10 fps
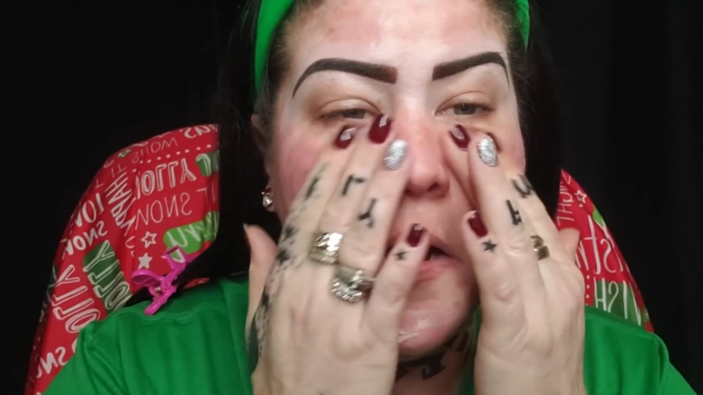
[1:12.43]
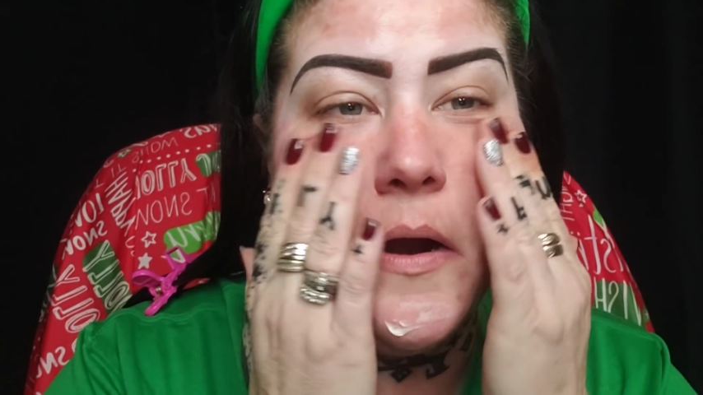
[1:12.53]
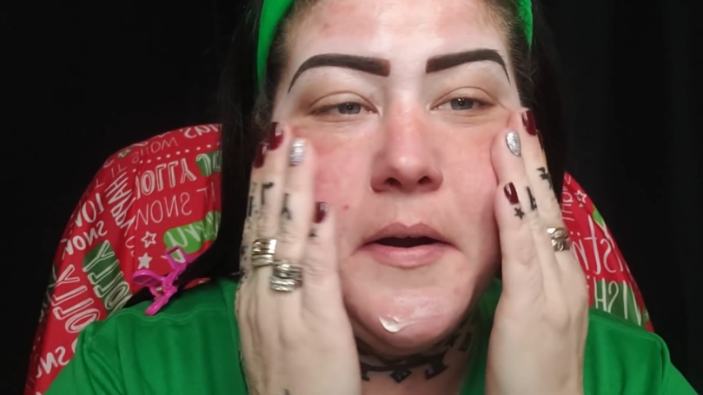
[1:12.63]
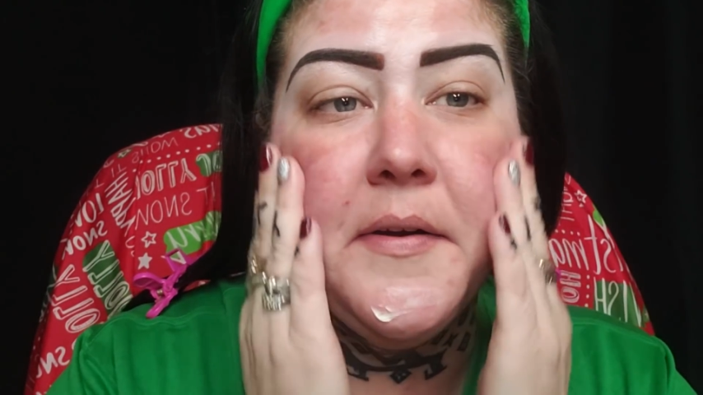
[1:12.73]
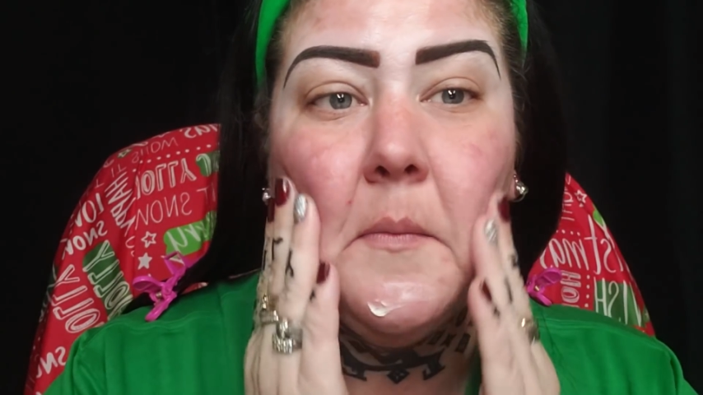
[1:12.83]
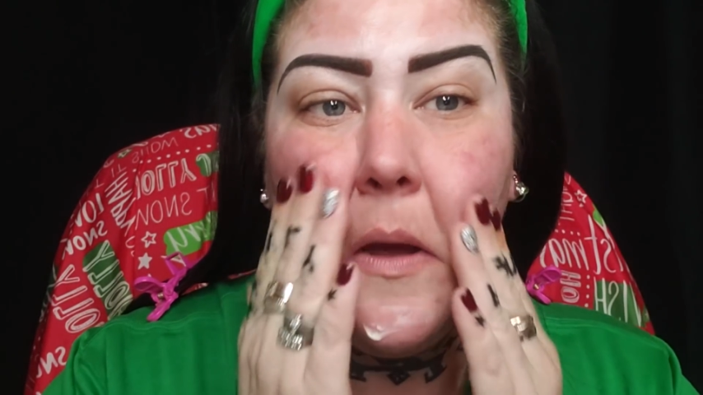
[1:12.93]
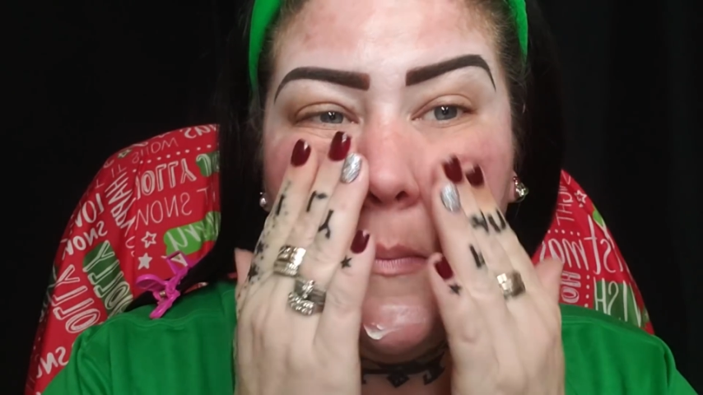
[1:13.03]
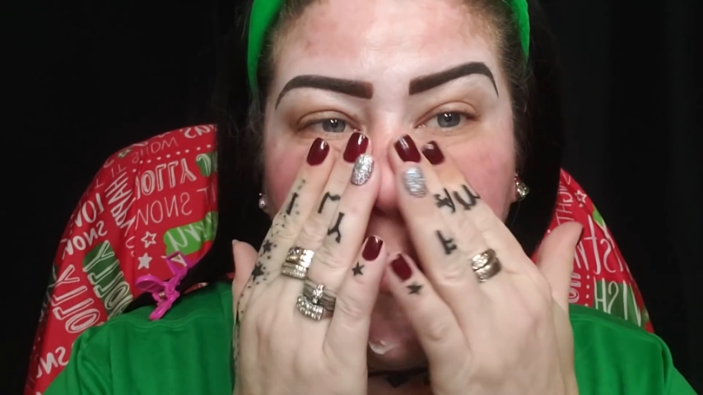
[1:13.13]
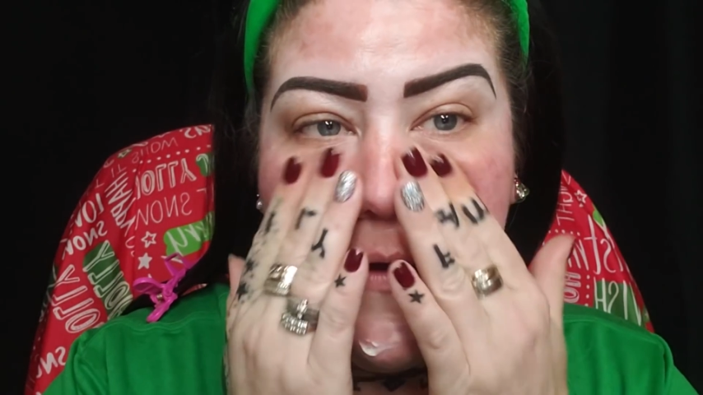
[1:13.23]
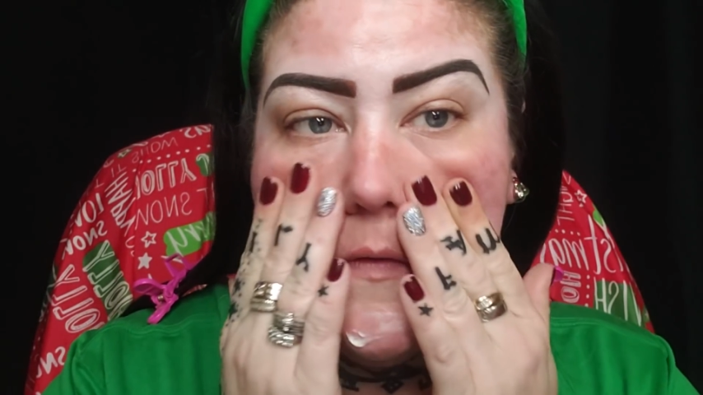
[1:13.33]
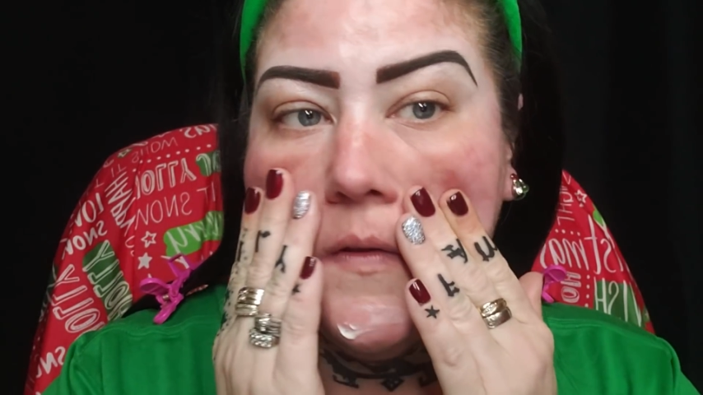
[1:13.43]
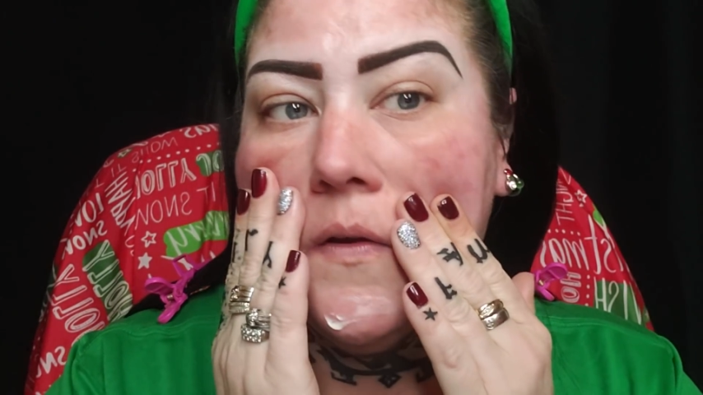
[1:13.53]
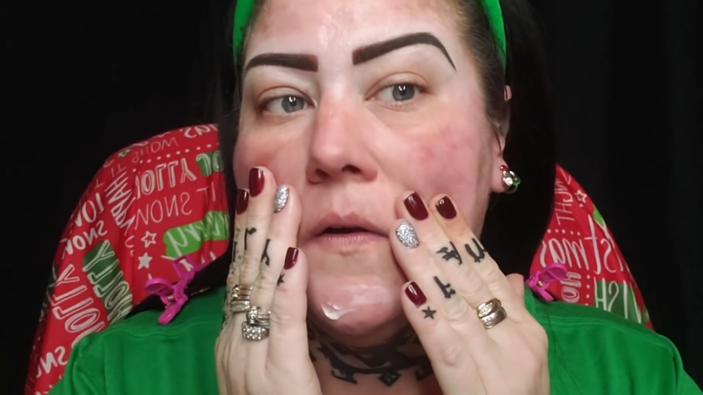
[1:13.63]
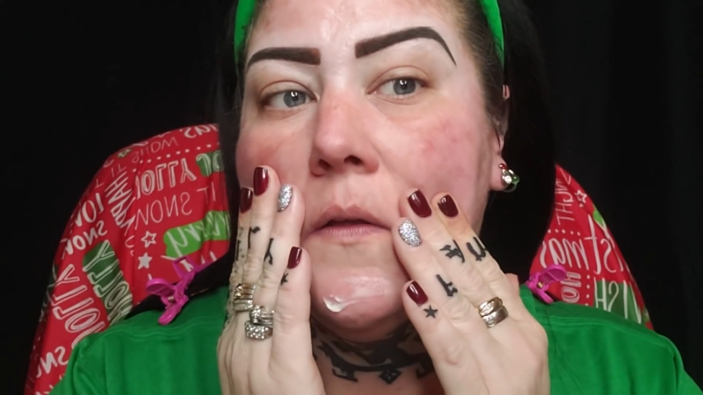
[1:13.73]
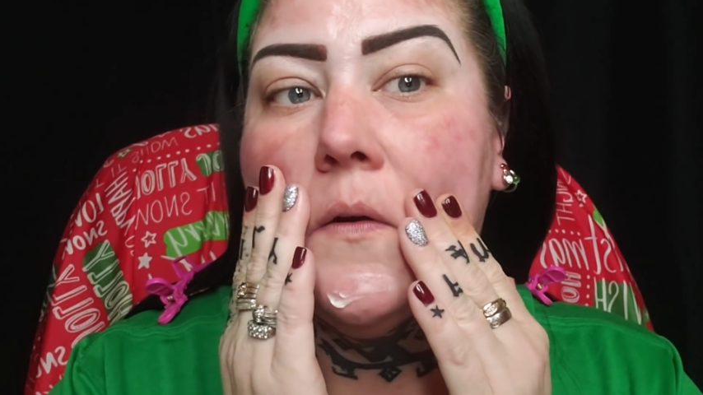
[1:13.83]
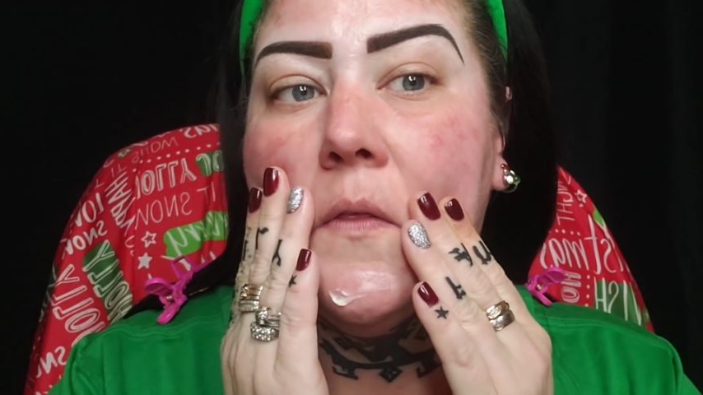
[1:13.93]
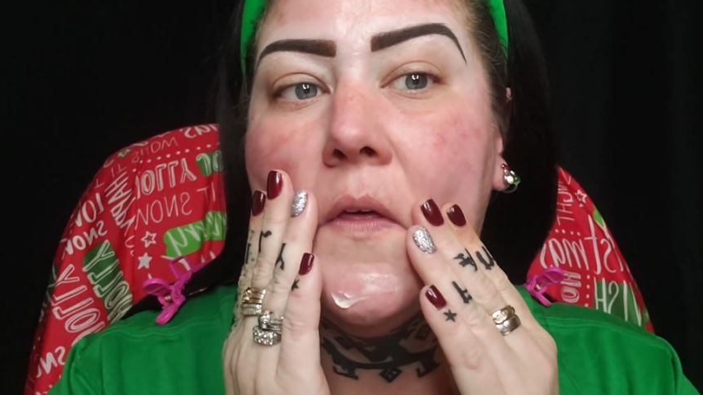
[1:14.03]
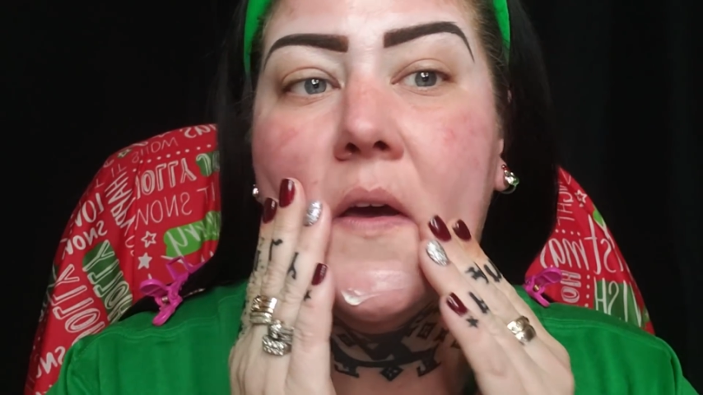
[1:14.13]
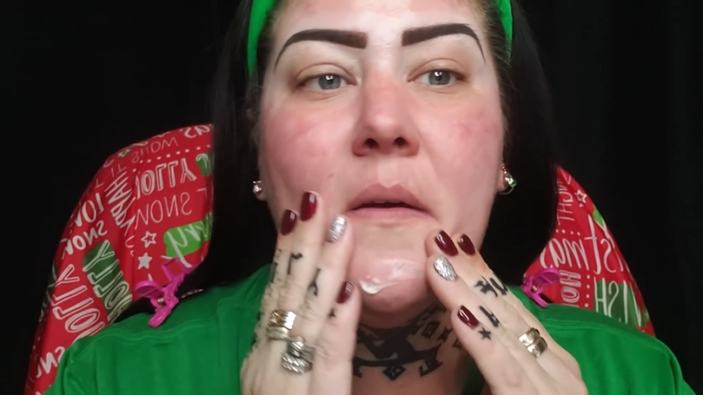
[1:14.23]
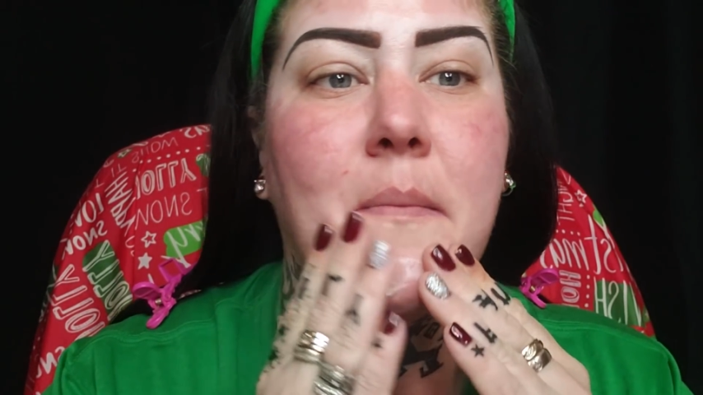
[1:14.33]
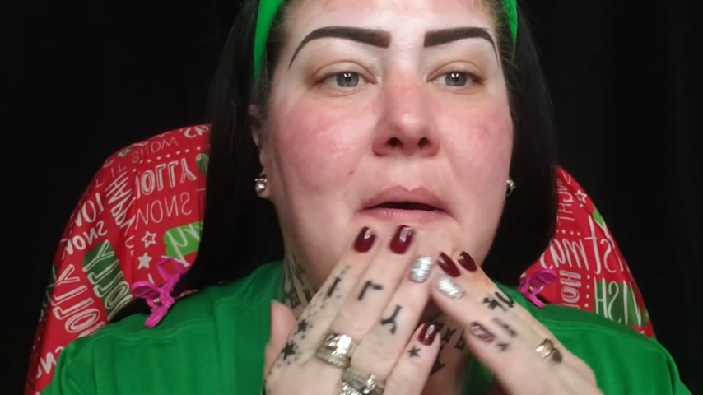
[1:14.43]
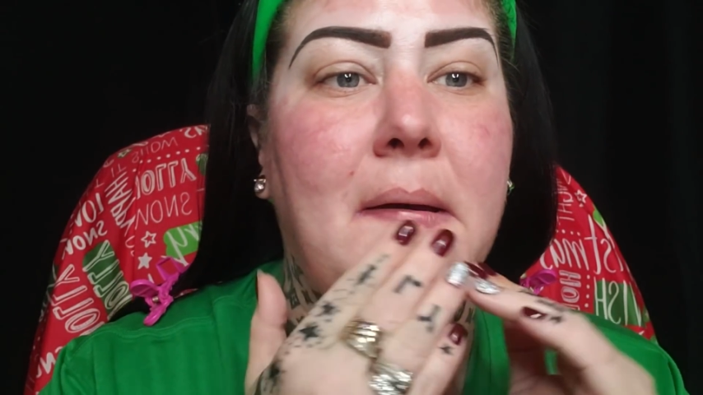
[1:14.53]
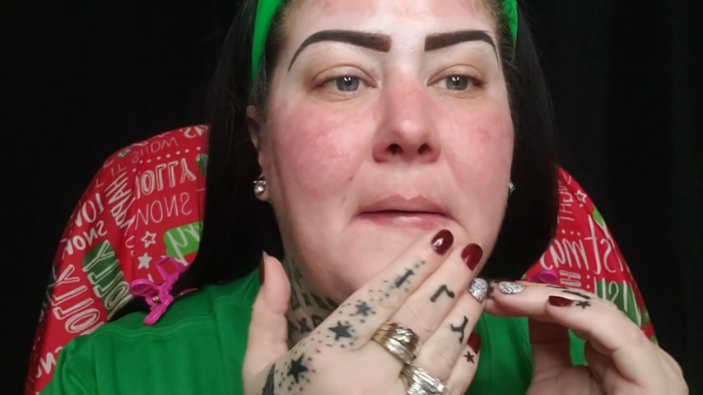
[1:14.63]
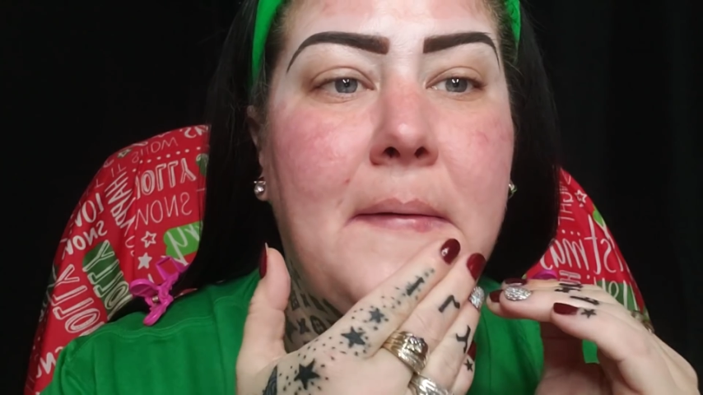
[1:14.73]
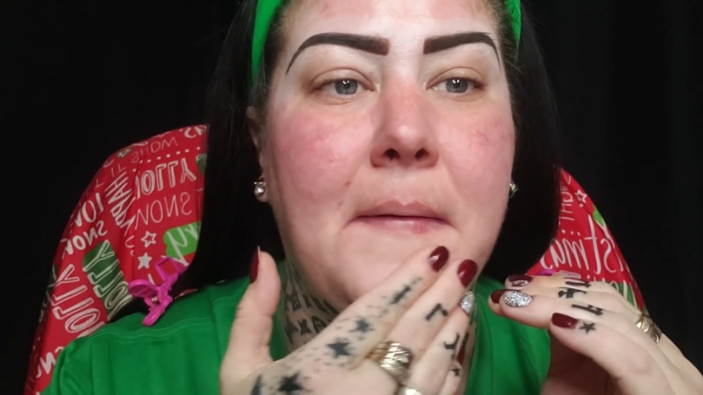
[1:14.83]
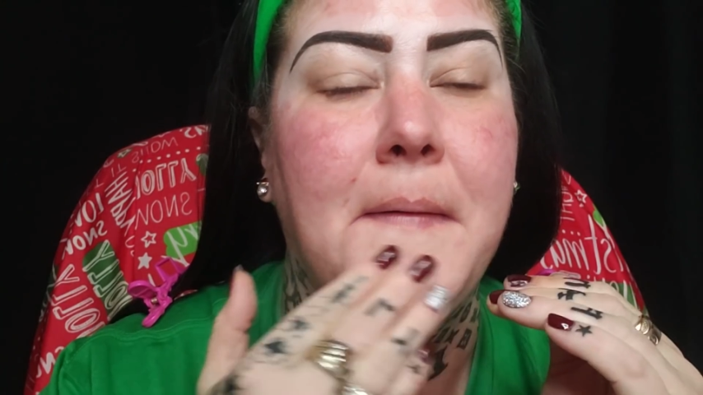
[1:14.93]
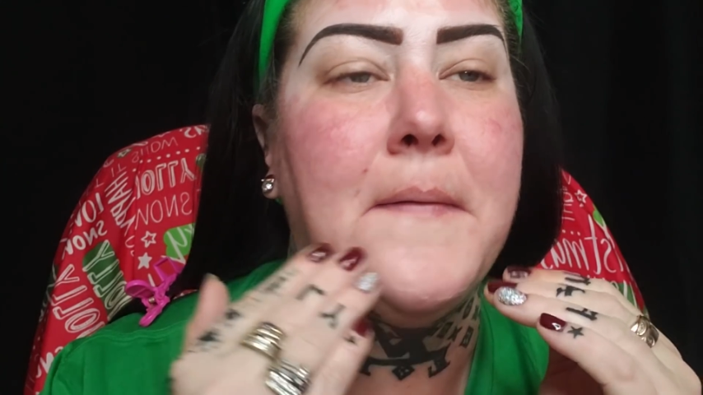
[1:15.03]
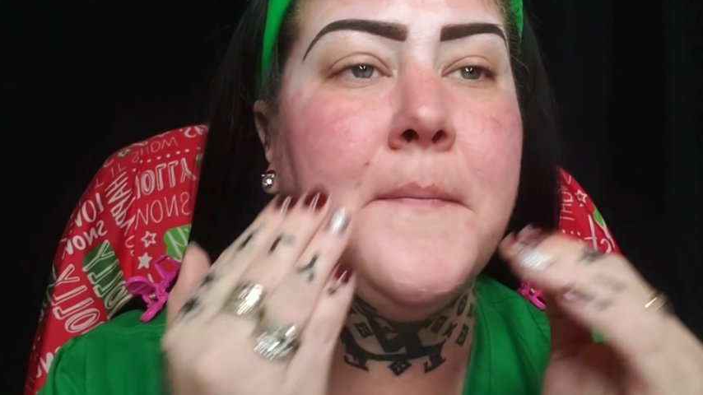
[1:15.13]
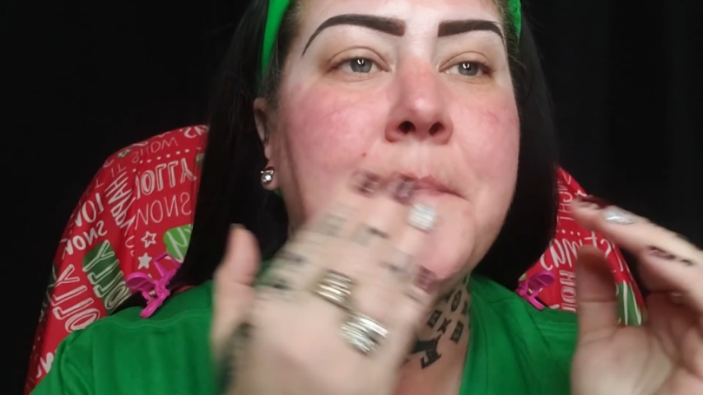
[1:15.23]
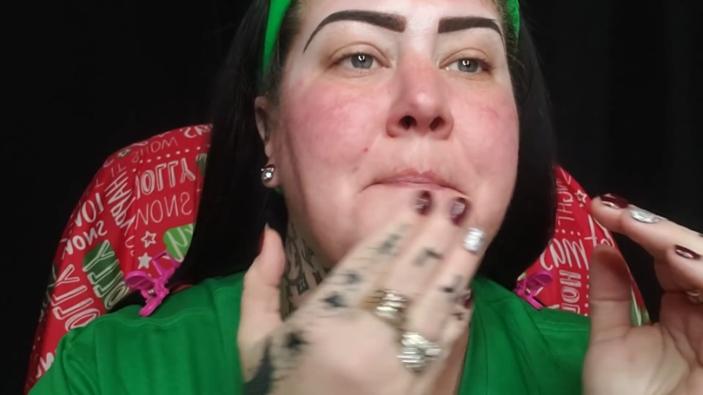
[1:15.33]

I already did my brows and they're a little thick, but you know,